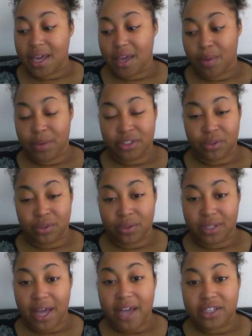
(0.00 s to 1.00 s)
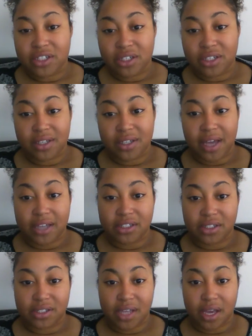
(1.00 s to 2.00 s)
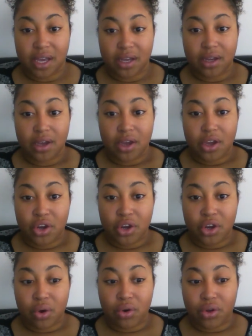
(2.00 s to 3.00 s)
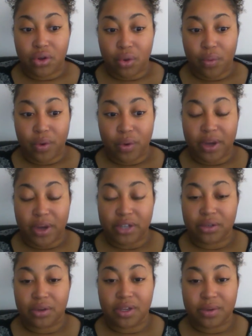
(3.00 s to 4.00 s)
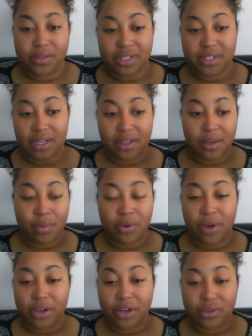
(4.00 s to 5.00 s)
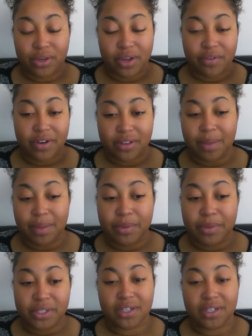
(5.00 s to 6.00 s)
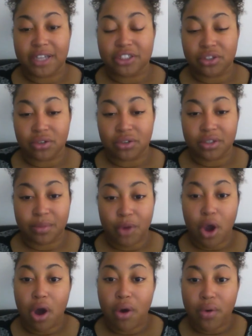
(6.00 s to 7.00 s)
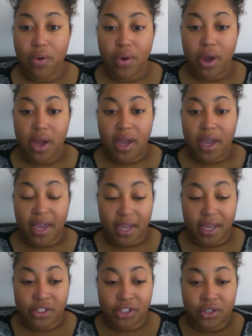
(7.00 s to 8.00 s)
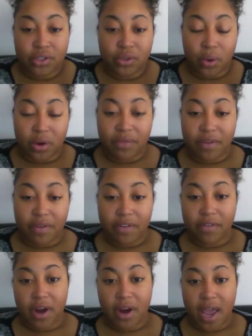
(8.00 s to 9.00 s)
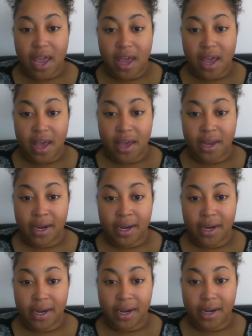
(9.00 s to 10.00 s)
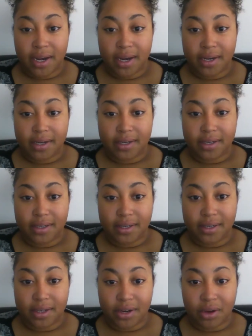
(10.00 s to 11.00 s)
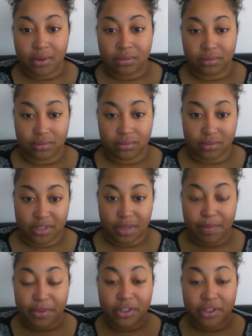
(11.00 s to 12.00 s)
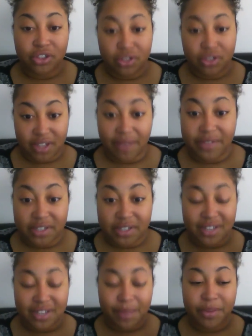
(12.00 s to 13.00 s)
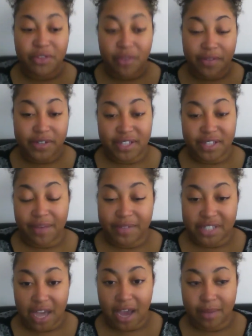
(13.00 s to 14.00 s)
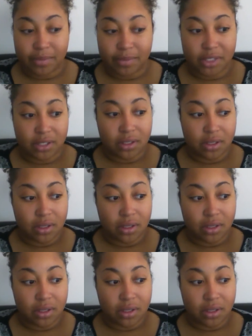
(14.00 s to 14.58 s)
He went to Elisha. Elisha said, you know, you know, what do I do? He was telling him, what do I do to get rid of the leprosy? And Elisha told him, go into the Jordan River and, you know, dip in the seven, dip in the river seven times.